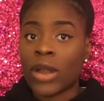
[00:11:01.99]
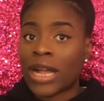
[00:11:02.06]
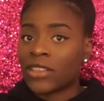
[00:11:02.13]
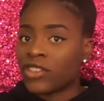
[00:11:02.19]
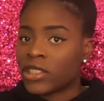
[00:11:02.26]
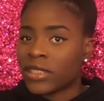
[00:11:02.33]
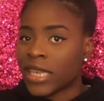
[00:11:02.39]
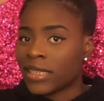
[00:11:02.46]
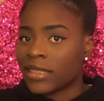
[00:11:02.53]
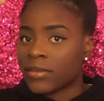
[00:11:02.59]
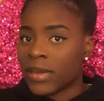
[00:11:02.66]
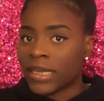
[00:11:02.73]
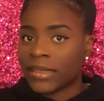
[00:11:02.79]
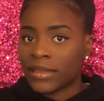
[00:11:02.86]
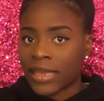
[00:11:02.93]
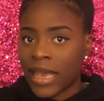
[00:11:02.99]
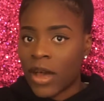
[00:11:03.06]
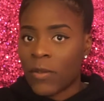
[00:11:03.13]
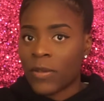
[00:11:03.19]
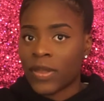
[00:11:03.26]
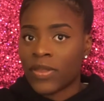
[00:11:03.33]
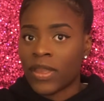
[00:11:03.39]
I just get to my
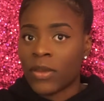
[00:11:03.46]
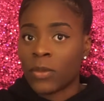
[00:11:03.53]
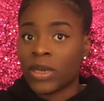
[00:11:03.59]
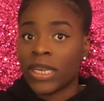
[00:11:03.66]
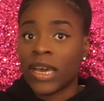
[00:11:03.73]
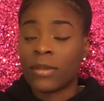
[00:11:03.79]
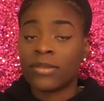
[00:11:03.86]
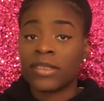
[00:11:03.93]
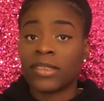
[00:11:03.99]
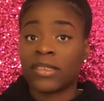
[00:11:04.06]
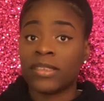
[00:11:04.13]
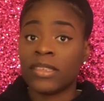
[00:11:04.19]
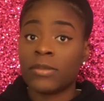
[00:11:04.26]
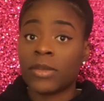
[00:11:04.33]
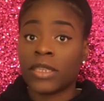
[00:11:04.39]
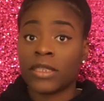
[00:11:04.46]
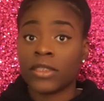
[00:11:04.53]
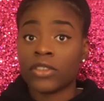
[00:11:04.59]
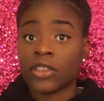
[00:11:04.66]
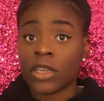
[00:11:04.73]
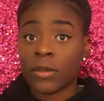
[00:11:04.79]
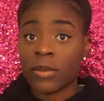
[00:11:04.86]
scalp, and then when it comes to the deep
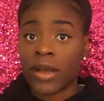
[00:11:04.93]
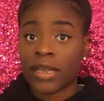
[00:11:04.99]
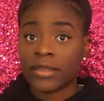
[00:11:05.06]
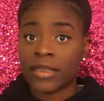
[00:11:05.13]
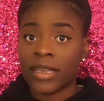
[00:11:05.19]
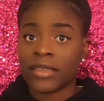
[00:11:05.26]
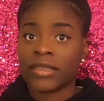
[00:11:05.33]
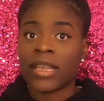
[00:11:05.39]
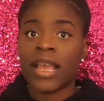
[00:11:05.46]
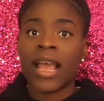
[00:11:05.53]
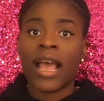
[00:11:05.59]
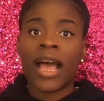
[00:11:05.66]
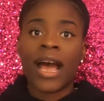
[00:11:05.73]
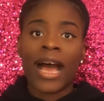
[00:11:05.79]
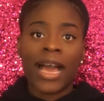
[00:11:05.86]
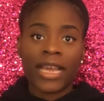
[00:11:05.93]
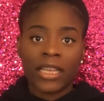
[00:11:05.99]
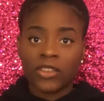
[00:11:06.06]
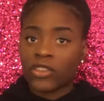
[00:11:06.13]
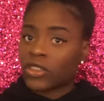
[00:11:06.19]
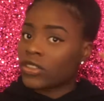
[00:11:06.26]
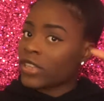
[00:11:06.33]
conditioning process, I
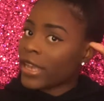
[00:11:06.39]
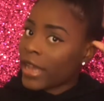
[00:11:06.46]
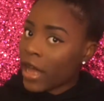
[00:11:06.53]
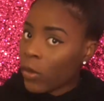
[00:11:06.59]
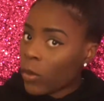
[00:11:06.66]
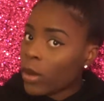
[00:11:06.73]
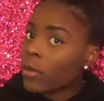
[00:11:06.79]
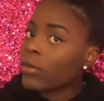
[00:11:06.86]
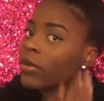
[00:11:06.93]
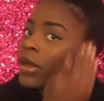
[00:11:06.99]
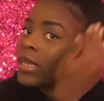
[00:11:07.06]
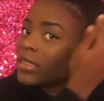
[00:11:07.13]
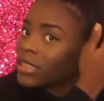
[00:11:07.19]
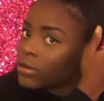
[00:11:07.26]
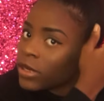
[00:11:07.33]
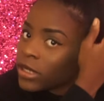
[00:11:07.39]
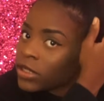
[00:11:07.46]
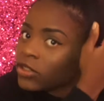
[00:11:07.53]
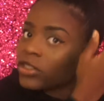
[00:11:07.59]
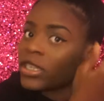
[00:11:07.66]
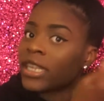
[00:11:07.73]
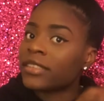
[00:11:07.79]
can just take out one braid, deep
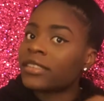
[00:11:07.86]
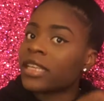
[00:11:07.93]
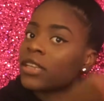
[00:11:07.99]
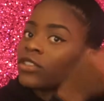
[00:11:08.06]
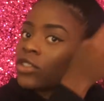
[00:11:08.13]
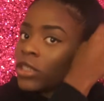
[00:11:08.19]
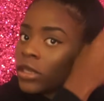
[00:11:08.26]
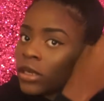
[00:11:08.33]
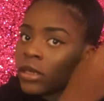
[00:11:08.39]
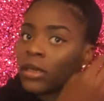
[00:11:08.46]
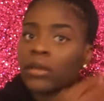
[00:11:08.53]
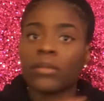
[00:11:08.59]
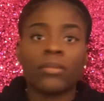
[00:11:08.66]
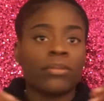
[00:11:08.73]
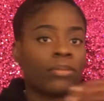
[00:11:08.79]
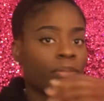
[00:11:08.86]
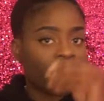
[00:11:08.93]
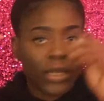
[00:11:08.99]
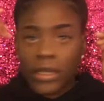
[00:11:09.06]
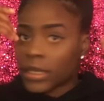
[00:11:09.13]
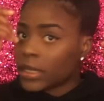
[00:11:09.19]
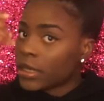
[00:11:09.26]
condition that section,
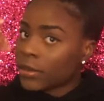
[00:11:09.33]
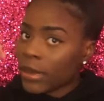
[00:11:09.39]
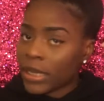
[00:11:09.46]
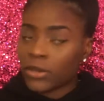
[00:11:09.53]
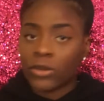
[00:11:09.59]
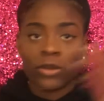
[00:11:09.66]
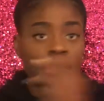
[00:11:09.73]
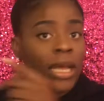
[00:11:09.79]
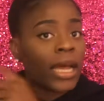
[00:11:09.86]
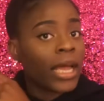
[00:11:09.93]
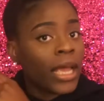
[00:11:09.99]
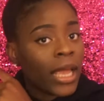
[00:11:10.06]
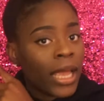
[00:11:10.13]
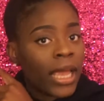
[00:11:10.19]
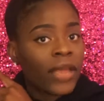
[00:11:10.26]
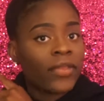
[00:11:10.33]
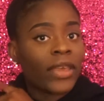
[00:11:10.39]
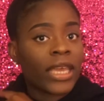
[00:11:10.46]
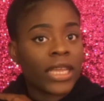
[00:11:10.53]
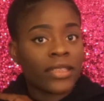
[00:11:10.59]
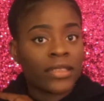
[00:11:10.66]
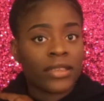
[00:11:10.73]
put it in the bantu knot, and
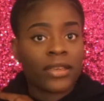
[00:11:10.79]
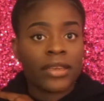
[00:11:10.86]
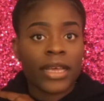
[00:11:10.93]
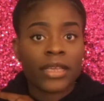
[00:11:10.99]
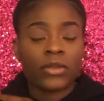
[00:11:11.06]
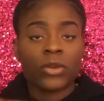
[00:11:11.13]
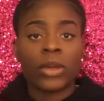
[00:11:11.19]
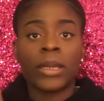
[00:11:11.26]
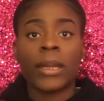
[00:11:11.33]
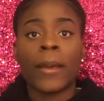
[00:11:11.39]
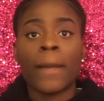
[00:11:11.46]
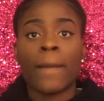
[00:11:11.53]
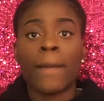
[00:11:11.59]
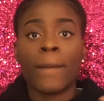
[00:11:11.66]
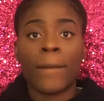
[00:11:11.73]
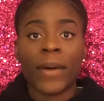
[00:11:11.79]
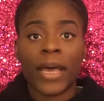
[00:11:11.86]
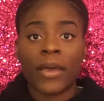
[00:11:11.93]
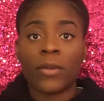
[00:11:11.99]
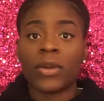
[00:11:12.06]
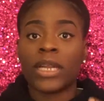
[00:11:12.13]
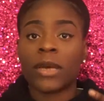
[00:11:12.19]
then get to the next one.
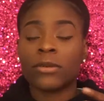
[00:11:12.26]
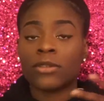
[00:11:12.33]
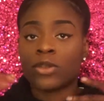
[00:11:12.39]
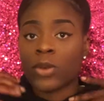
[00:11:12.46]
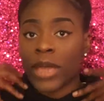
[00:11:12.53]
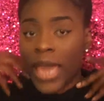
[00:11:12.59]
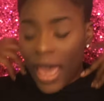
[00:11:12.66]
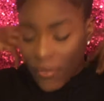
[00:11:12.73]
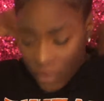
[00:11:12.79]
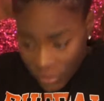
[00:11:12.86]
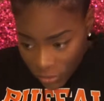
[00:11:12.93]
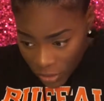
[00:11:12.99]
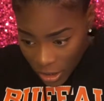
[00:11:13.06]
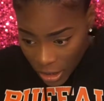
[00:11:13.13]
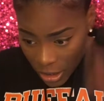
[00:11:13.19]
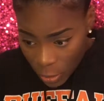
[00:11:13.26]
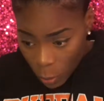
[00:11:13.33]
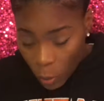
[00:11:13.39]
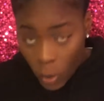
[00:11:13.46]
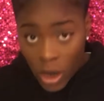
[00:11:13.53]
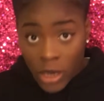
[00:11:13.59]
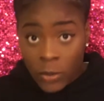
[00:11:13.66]
But when I was doing everything
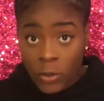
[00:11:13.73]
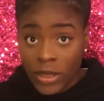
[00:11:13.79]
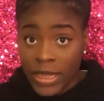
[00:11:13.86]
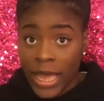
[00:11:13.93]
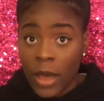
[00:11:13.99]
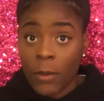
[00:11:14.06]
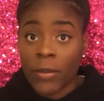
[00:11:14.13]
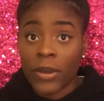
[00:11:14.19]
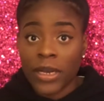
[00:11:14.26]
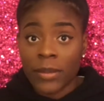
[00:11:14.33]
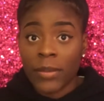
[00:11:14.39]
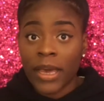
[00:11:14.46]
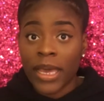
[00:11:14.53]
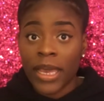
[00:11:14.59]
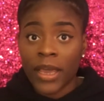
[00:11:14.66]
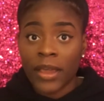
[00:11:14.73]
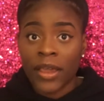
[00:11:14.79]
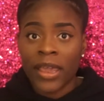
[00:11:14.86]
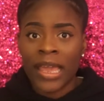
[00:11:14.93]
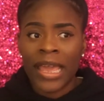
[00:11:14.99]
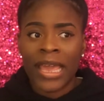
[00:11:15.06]
in one without braiding my hair,